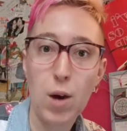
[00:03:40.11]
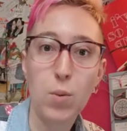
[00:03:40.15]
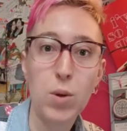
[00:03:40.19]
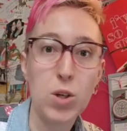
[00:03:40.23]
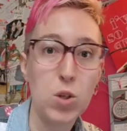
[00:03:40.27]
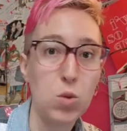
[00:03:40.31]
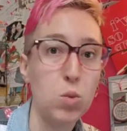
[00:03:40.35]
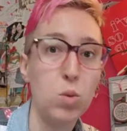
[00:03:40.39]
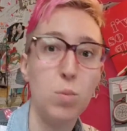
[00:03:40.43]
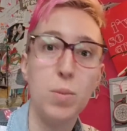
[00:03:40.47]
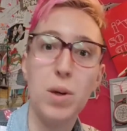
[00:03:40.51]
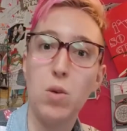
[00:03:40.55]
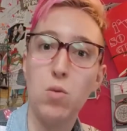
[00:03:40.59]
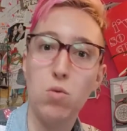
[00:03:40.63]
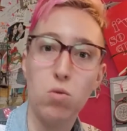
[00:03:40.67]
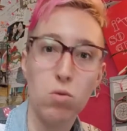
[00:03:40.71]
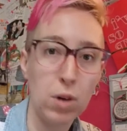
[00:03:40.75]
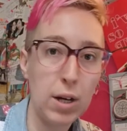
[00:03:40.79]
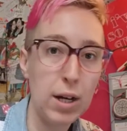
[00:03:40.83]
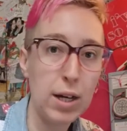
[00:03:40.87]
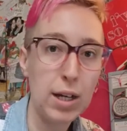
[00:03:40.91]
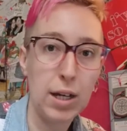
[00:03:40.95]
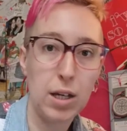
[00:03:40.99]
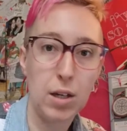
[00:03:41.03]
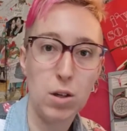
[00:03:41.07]
which will be
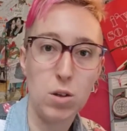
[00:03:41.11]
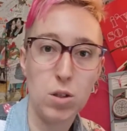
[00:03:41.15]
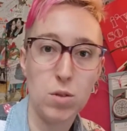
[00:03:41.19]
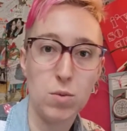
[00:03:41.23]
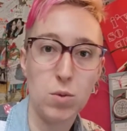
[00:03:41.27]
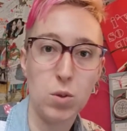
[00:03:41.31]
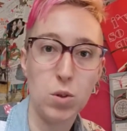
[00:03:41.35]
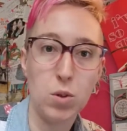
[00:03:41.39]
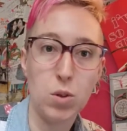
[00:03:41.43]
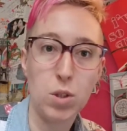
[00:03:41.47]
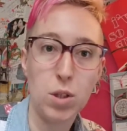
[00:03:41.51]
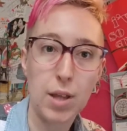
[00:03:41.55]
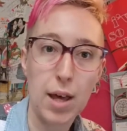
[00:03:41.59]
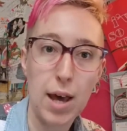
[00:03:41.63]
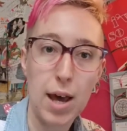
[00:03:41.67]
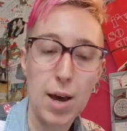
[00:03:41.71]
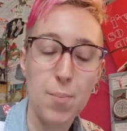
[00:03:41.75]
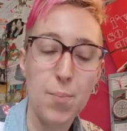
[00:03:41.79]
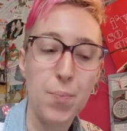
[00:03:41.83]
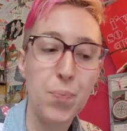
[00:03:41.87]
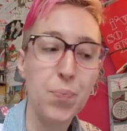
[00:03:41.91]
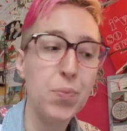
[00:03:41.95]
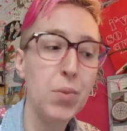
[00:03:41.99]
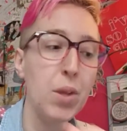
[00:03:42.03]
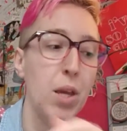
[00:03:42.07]
really useful to them.